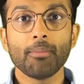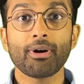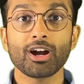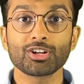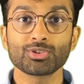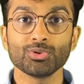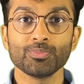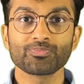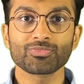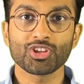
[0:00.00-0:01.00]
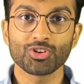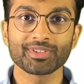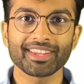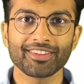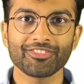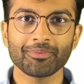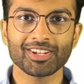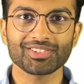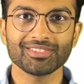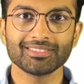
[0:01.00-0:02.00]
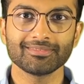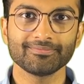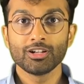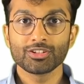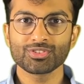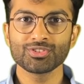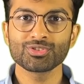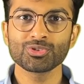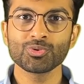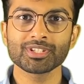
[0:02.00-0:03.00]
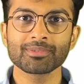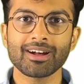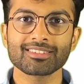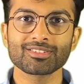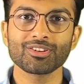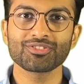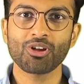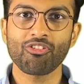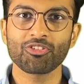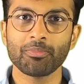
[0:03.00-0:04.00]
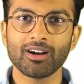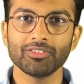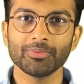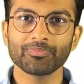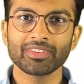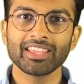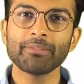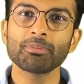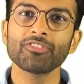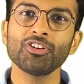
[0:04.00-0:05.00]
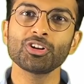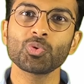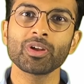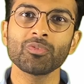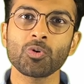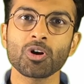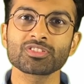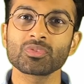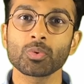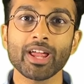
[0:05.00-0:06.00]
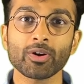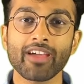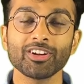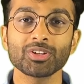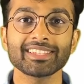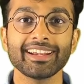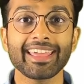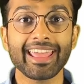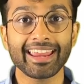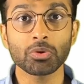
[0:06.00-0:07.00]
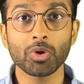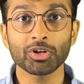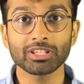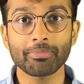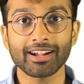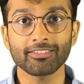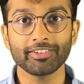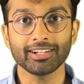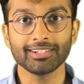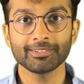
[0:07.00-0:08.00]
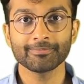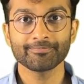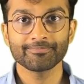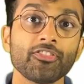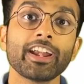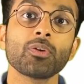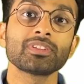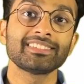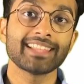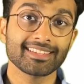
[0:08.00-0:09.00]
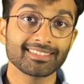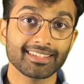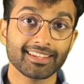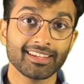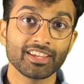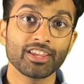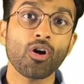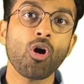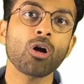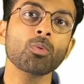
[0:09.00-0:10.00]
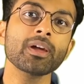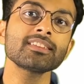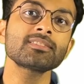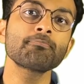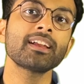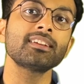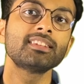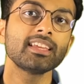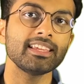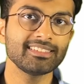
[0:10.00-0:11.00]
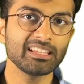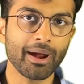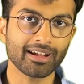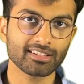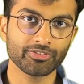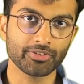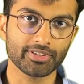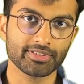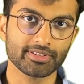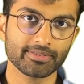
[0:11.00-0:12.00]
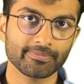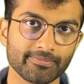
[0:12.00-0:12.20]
Part 2. Using Information. Sun Tzu was a master of soft power. He preferred to win wars without having to send anyone to the battlefield. But if fighting was necessary, he always picked the easy battles first.